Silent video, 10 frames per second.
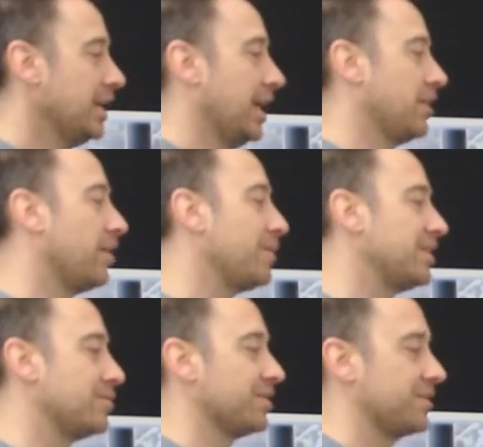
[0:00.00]
And I
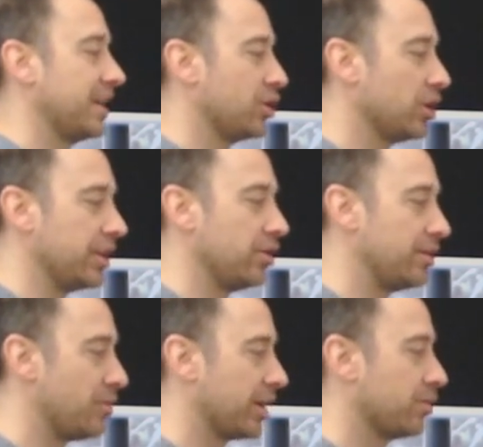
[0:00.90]
made the mistake early on
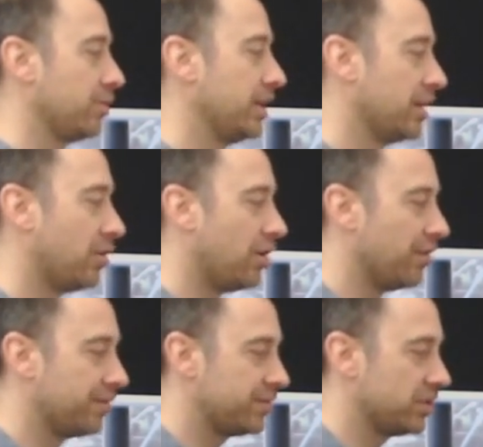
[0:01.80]
in my career of